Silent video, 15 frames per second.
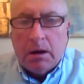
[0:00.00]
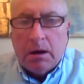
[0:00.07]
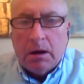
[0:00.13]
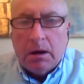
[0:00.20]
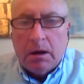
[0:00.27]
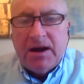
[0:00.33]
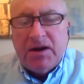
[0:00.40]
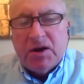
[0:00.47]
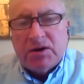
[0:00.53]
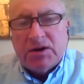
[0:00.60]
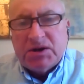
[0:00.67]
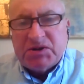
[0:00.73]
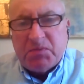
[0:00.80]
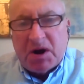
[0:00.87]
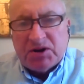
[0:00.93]
Not
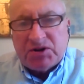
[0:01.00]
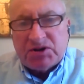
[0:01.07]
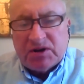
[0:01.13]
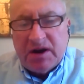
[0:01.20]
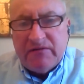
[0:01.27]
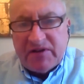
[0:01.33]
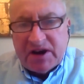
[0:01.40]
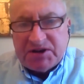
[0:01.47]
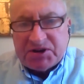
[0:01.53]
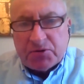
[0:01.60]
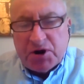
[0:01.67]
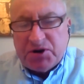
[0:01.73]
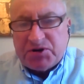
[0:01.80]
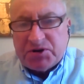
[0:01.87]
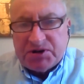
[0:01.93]
as much
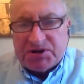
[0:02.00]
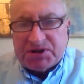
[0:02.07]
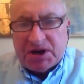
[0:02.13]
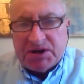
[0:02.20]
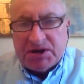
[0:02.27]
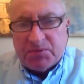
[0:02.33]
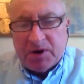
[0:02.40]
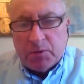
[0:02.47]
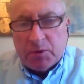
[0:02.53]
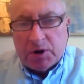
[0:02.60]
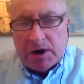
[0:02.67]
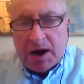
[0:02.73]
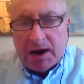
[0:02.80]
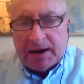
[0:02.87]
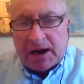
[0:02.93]
investor interest as we would
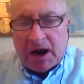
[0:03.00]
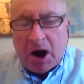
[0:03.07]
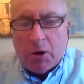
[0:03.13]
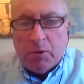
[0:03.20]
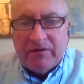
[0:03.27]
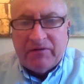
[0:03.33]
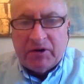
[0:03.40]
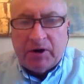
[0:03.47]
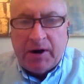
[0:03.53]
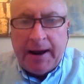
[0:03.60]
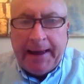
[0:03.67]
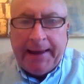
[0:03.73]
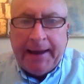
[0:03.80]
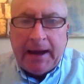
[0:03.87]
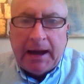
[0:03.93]
like. However,
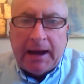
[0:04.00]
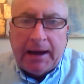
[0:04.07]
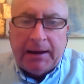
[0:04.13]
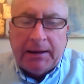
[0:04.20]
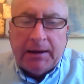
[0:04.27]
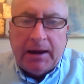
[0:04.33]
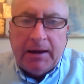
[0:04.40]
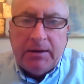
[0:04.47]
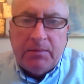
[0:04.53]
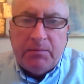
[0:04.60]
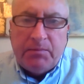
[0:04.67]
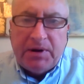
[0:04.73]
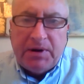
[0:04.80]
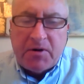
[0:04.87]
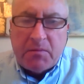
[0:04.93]

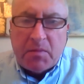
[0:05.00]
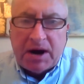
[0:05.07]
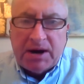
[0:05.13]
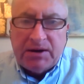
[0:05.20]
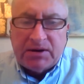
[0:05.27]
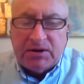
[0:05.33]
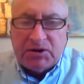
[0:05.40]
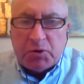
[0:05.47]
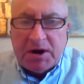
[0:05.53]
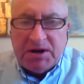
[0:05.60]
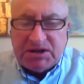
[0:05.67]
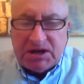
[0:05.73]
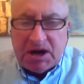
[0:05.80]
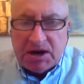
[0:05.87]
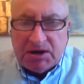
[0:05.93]
bear in mind in
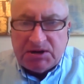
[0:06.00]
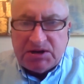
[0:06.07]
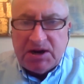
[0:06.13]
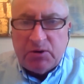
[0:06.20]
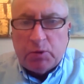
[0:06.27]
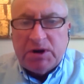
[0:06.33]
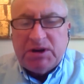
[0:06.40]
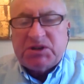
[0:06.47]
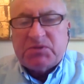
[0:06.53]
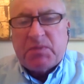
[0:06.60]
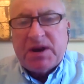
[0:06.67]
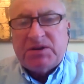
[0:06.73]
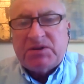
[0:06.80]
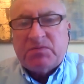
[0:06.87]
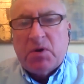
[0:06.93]
2018 we
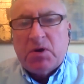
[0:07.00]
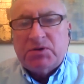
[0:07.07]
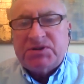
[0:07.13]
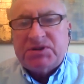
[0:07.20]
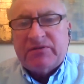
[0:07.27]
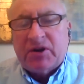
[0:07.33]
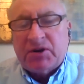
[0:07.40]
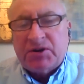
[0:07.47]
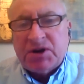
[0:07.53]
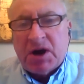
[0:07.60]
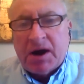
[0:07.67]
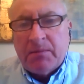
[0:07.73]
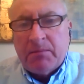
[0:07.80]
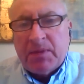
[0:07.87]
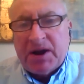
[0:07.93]
spent most of our
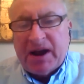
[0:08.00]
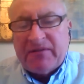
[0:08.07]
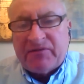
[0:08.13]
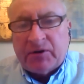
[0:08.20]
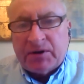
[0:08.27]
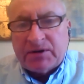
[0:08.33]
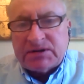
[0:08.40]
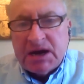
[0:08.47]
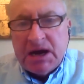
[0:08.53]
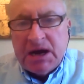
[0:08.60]
time and effort